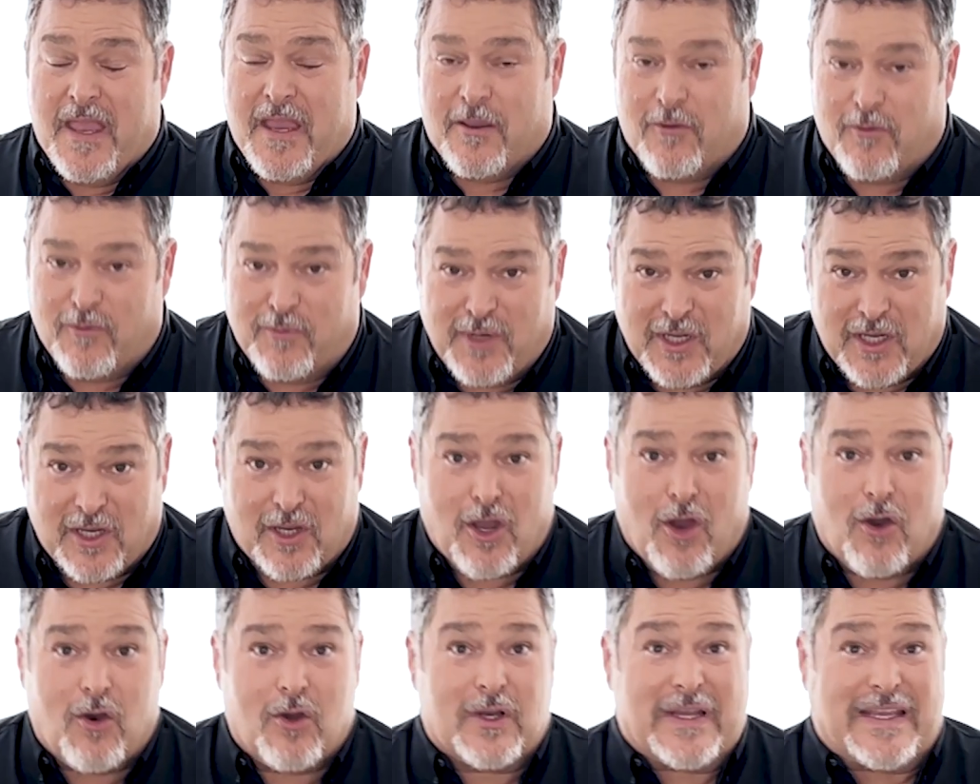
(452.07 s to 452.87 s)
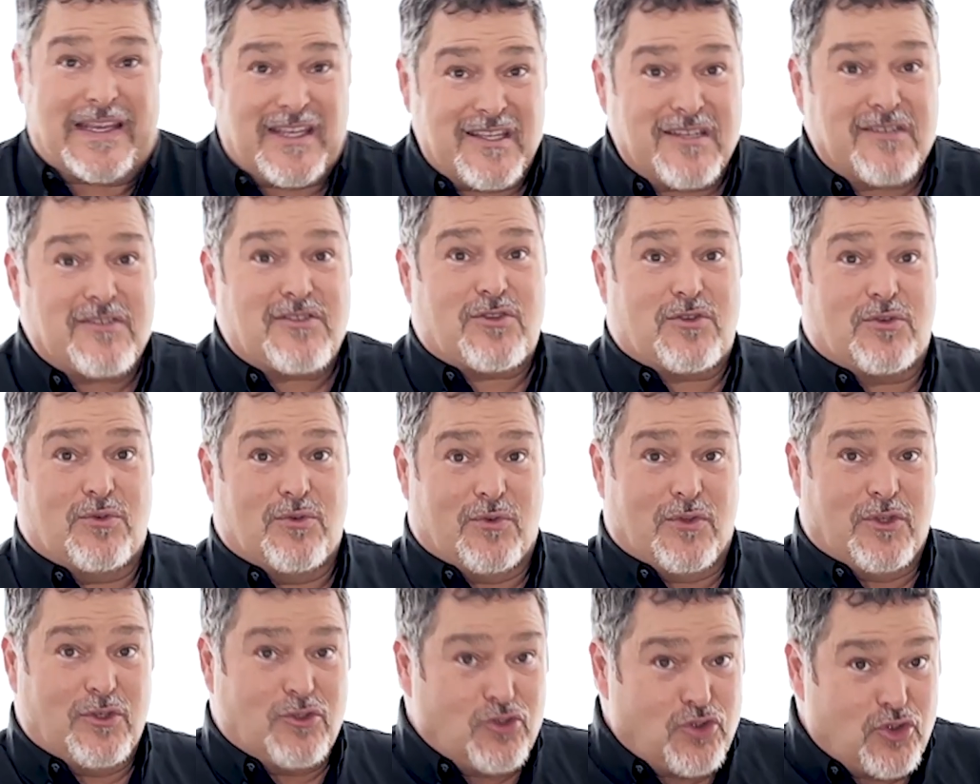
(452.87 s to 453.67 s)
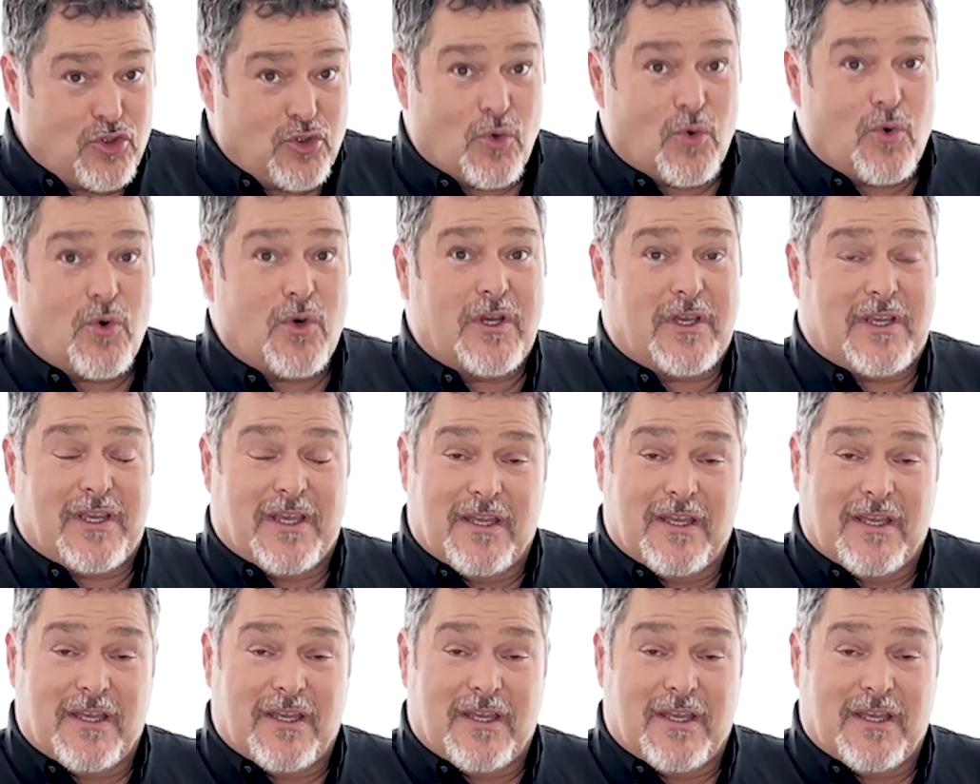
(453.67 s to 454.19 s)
And we've been called into the joy